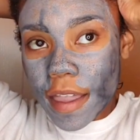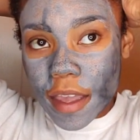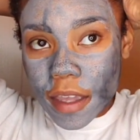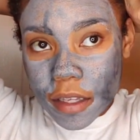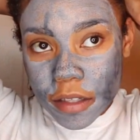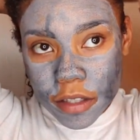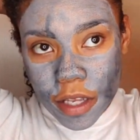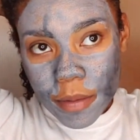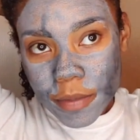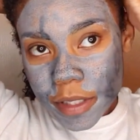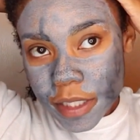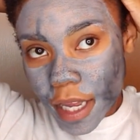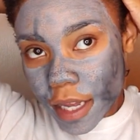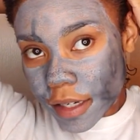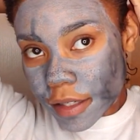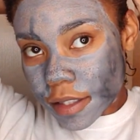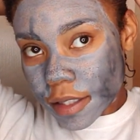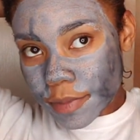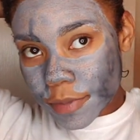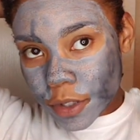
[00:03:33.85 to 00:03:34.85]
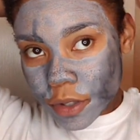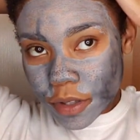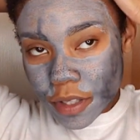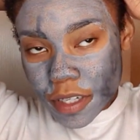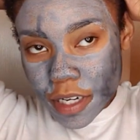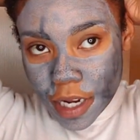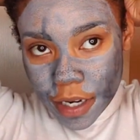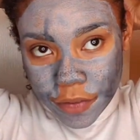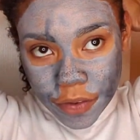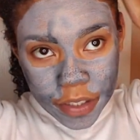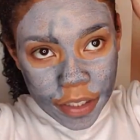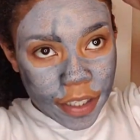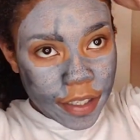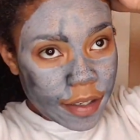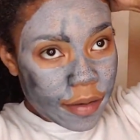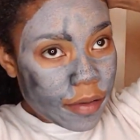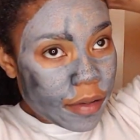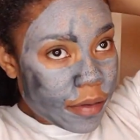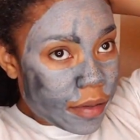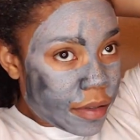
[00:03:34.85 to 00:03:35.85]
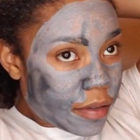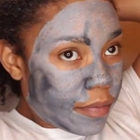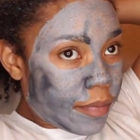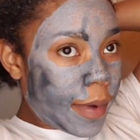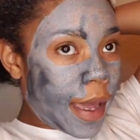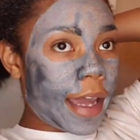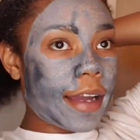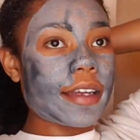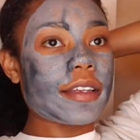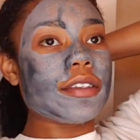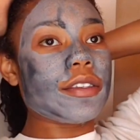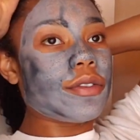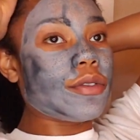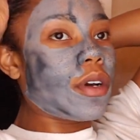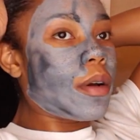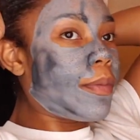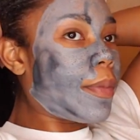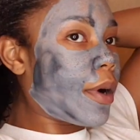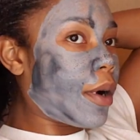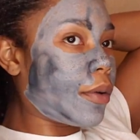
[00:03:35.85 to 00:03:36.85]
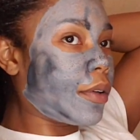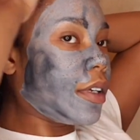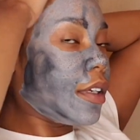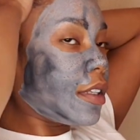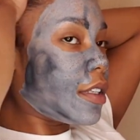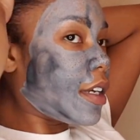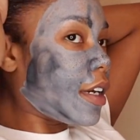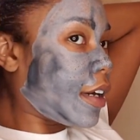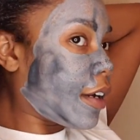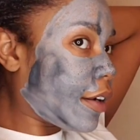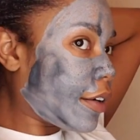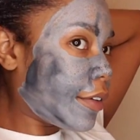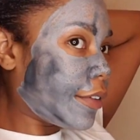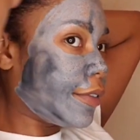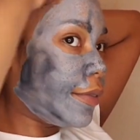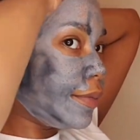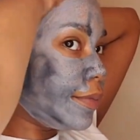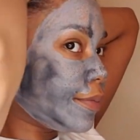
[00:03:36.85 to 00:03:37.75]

So I'm just kind of smoothing everything back into a ponytail.